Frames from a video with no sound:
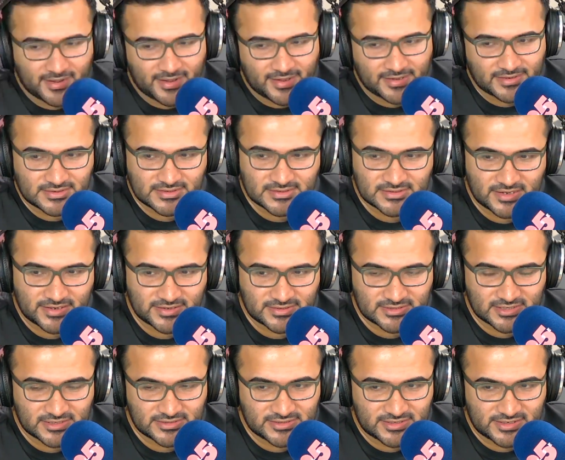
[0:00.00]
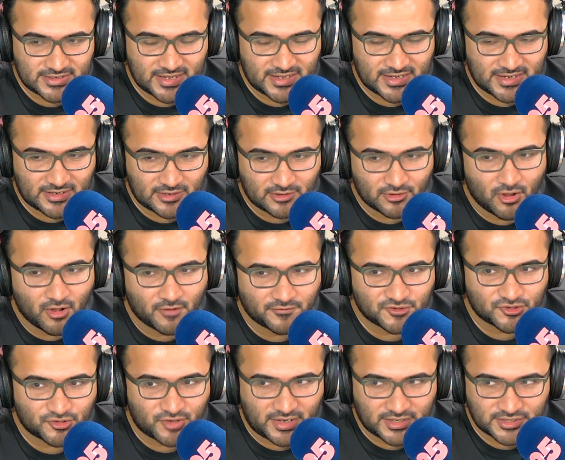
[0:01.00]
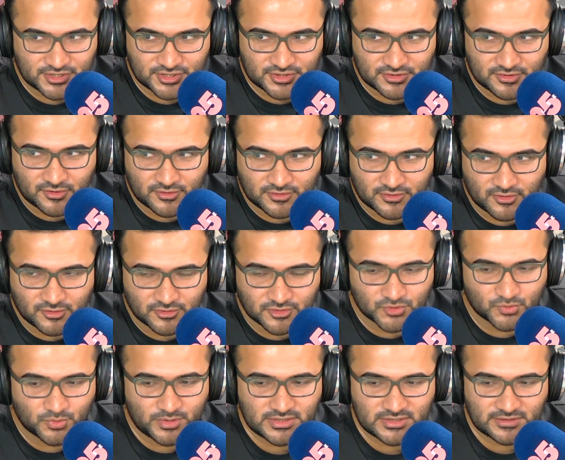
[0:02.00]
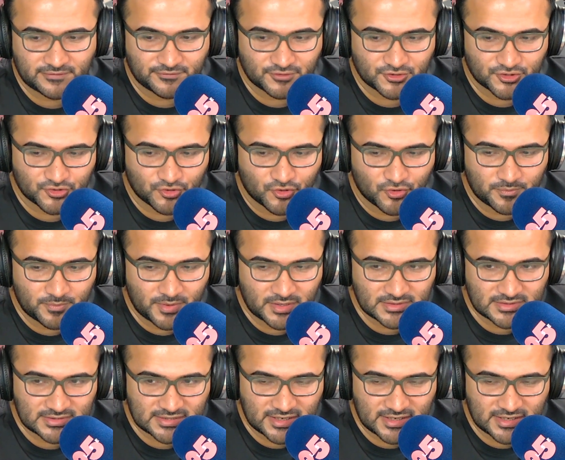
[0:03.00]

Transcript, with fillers: and it, it's certainly getting a lot of traction on, on Twitter for sure. But